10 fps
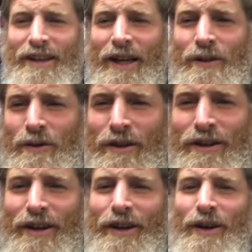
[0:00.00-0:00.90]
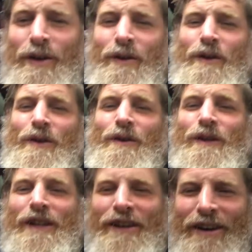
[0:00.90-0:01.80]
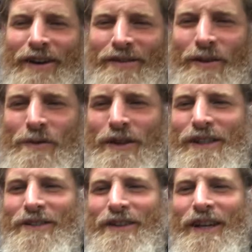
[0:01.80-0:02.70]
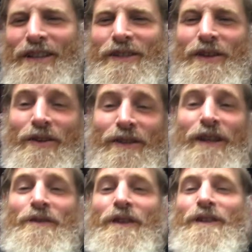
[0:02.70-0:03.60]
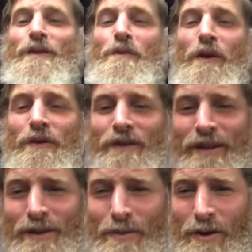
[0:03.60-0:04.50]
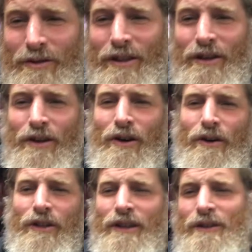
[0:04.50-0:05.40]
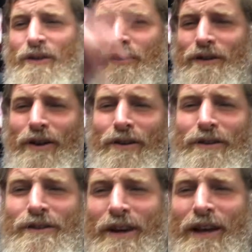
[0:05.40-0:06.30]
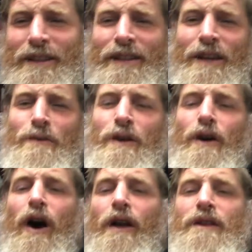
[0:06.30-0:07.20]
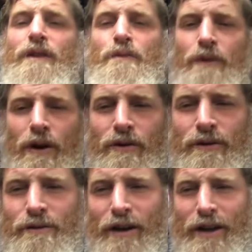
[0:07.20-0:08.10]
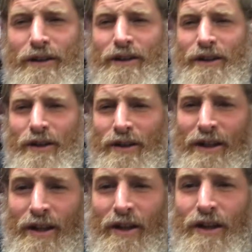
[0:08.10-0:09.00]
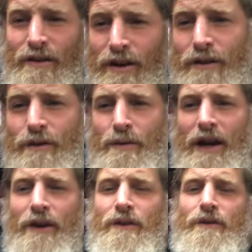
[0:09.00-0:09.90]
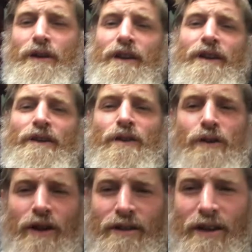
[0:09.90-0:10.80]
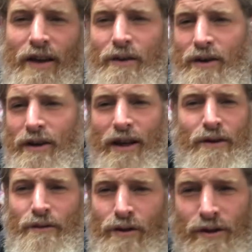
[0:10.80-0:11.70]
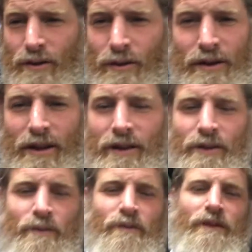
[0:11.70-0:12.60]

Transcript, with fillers: That's what uh, usually um, the first if he gets it, goes, anyway, there's a boat There's a boat that you could go. I think it goes to Arthur's Island. Anyway, you're on this boat, finally, even if you're married already and you're trying to have an anniversary date.